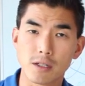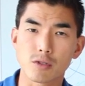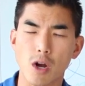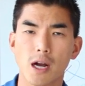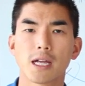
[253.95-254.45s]
They're
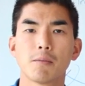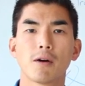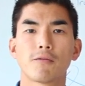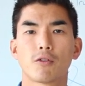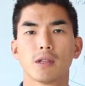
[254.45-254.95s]
talking
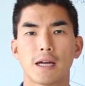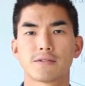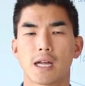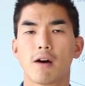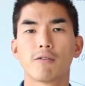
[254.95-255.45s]
about for
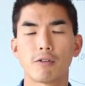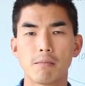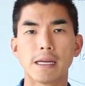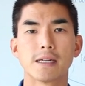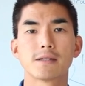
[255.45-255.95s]
lifestyle and for
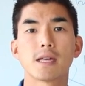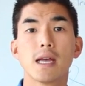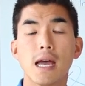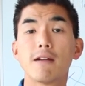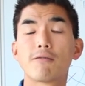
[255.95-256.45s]
maintenance
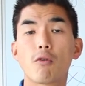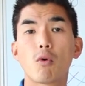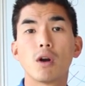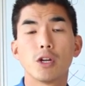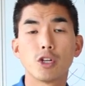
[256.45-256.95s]
and
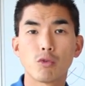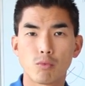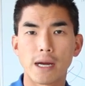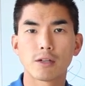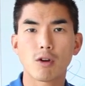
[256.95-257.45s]
for
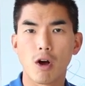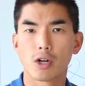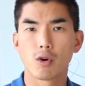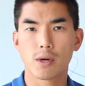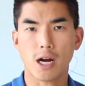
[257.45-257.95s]
regular
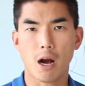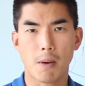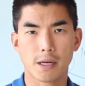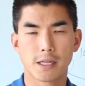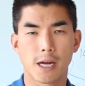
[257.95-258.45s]
ongoing
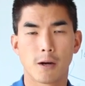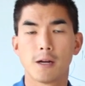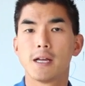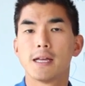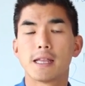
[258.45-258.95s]
chiropractic care.